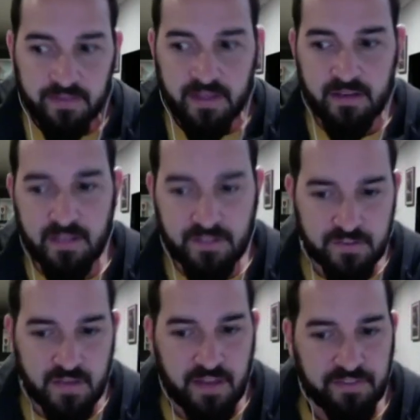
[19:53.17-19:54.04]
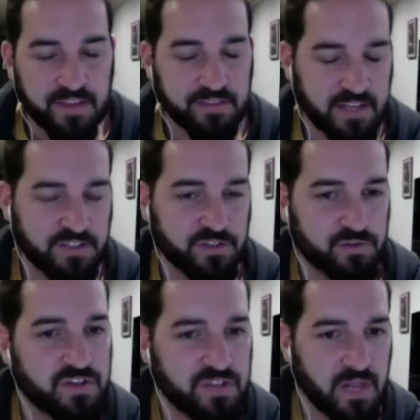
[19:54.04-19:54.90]
I think that's
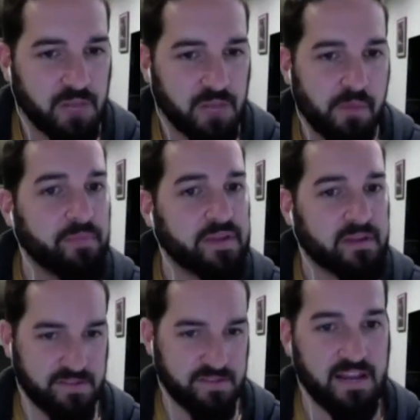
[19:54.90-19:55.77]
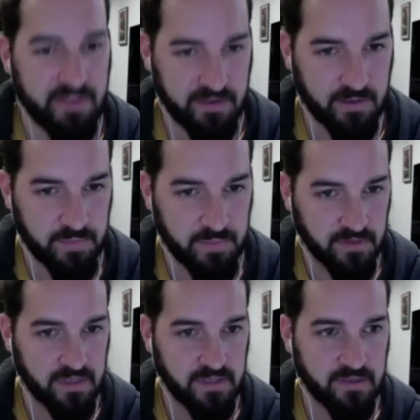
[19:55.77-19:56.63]
crushing a lot of people because they have the
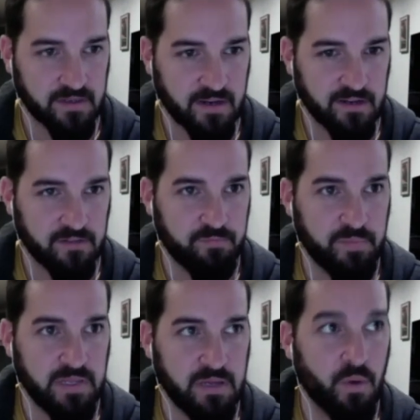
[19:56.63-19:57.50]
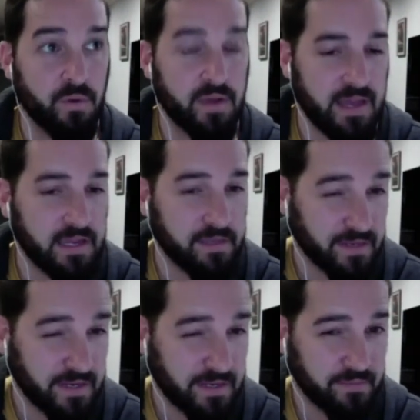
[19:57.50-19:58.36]
inability to kind of be okay in
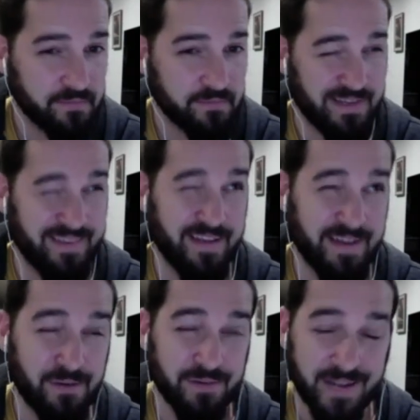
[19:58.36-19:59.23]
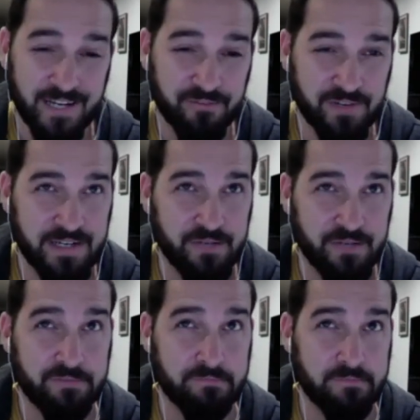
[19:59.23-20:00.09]
the now. And the now kind of right now
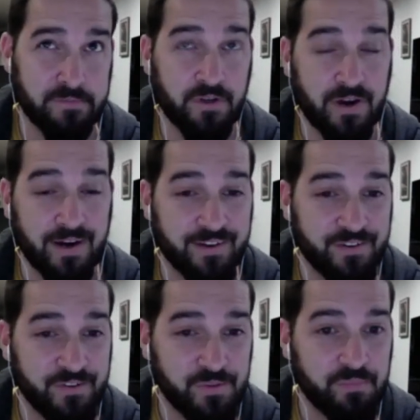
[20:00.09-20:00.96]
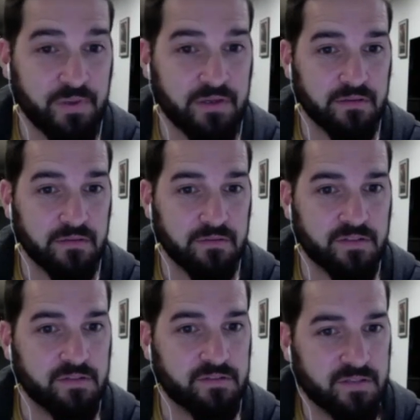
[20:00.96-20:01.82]
is dark too, but
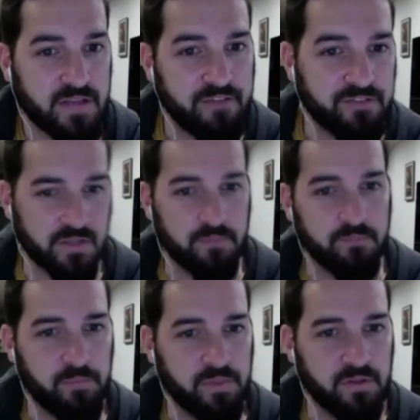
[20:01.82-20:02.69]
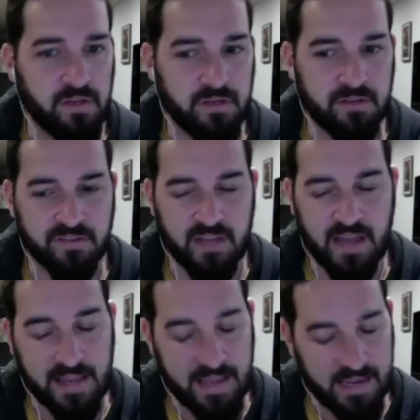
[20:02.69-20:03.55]
to have some ability to say,
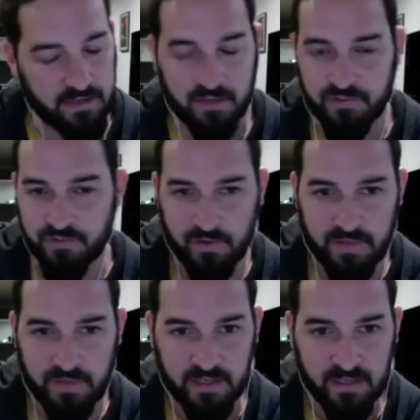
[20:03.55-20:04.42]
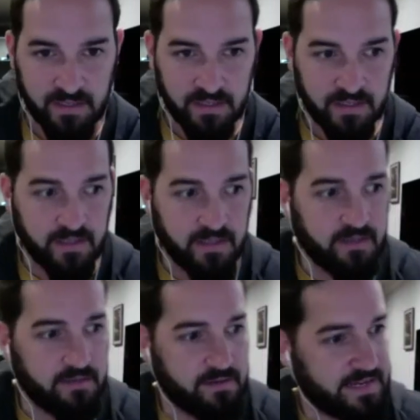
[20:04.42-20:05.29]
I can't control that
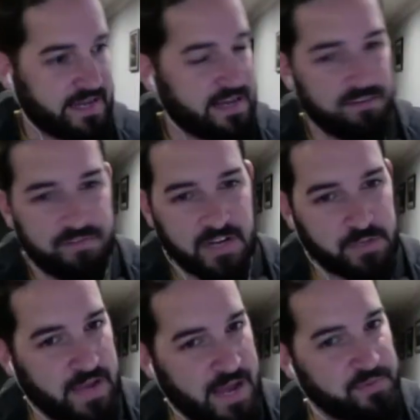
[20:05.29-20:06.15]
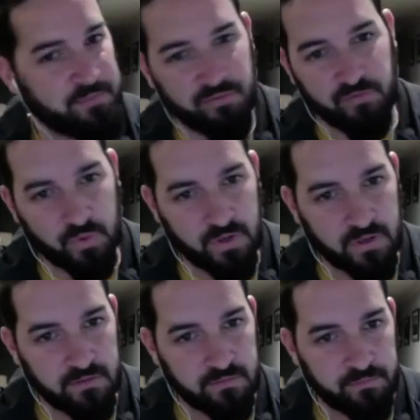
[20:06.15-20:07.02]
and I can't affect what happened
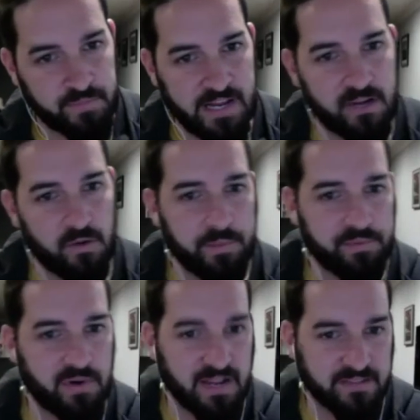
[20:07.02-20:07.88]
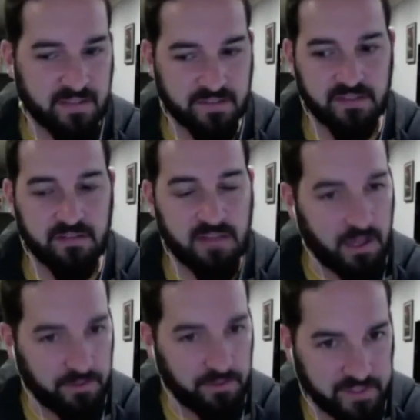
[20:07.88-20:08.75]
before, but I can only process it
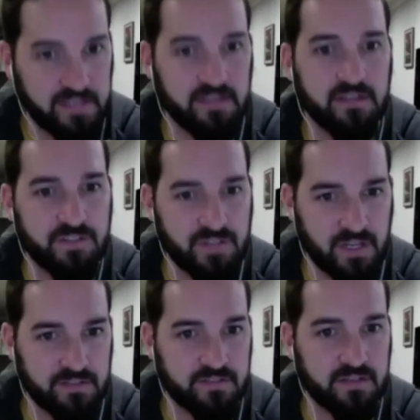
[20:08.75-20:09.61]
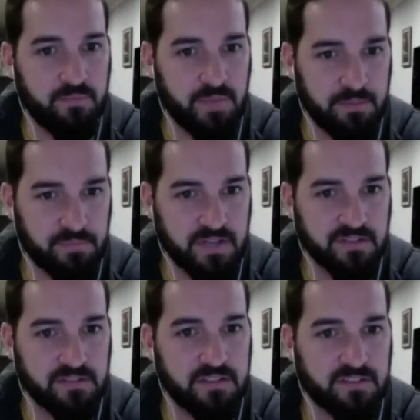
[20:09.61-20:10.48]
healthily and adjust and be
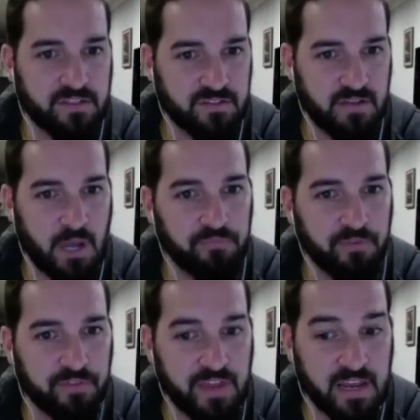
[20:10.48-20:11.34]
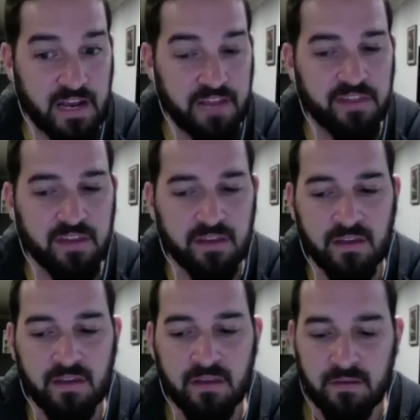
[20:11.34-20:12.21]
present is such a helpful thing. And I think,
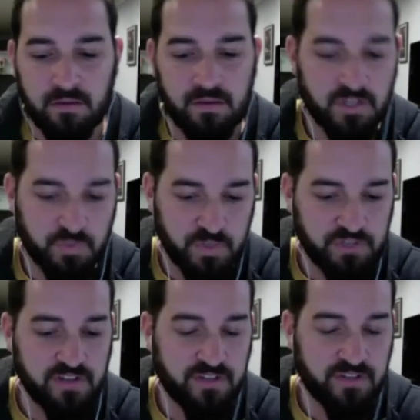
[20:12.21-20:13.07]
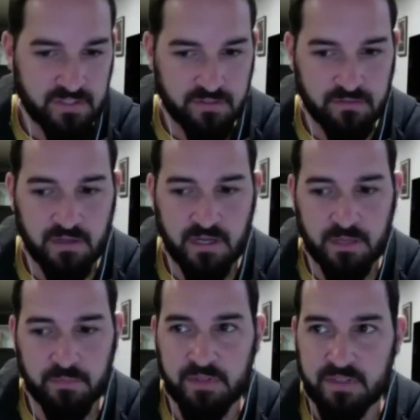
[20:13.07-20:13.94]
as we transition
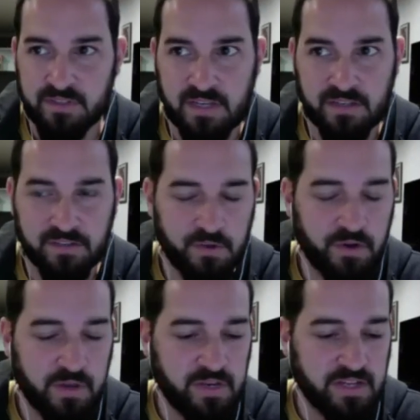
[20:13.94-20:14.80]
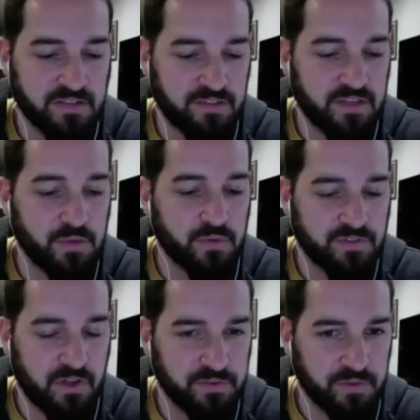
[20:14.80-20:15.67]
in this next 30 minutes, I think
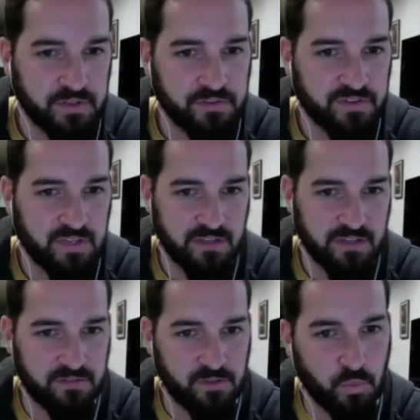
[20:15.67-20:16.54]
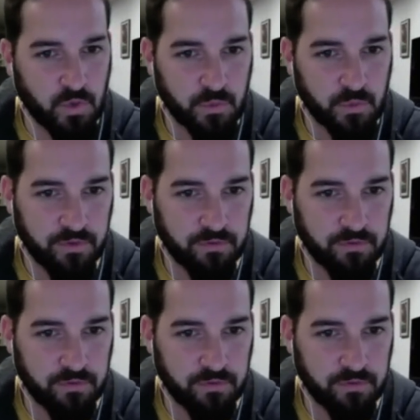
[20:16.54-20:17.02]
what's also interesting is you work with